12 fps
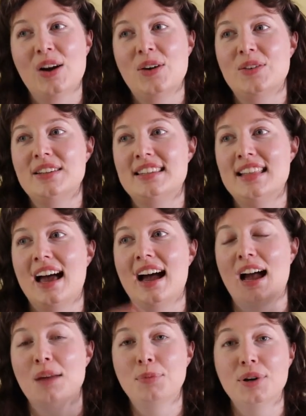was
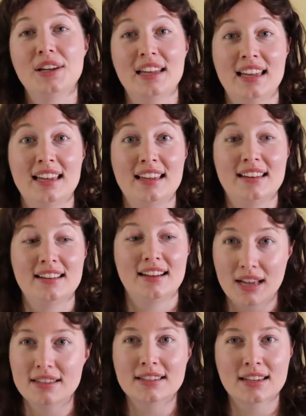that I put in
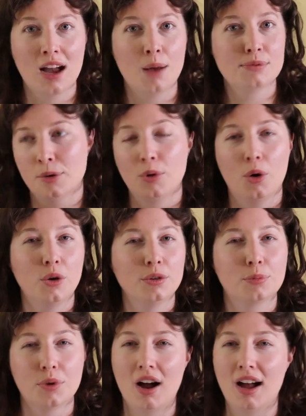bust cups from
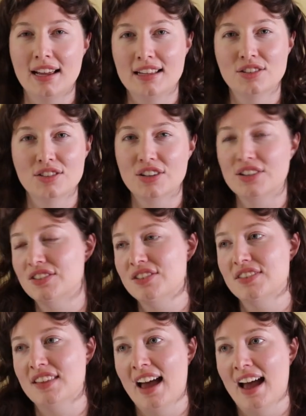old bra
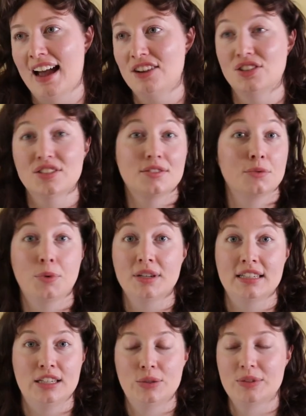inserts that I just
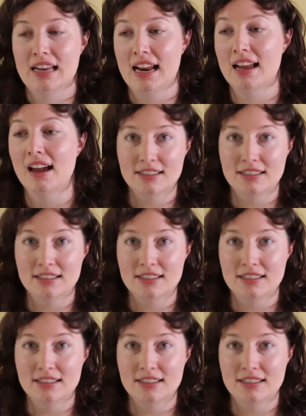wasn't using.